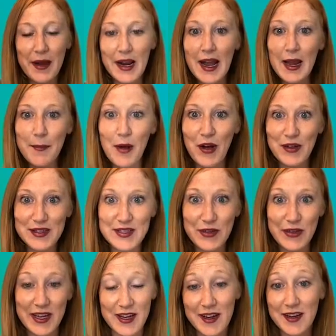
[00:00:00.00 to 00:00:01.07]
But I'm
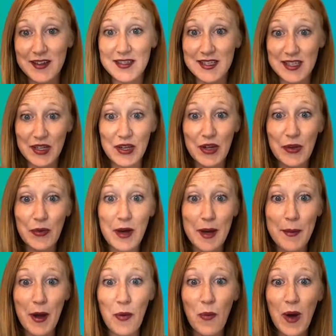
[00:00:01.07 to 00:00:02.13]
also here to tell you
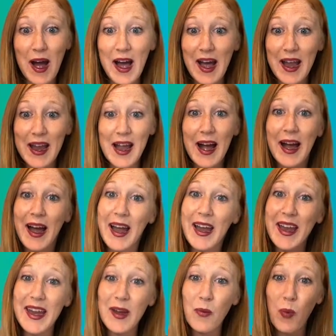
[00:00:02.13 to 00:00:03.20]
about why
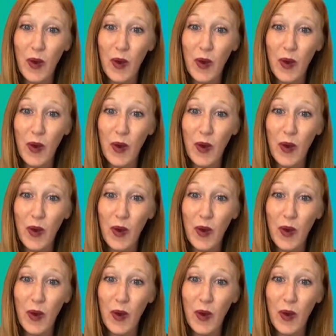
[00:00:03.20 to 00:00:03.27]
I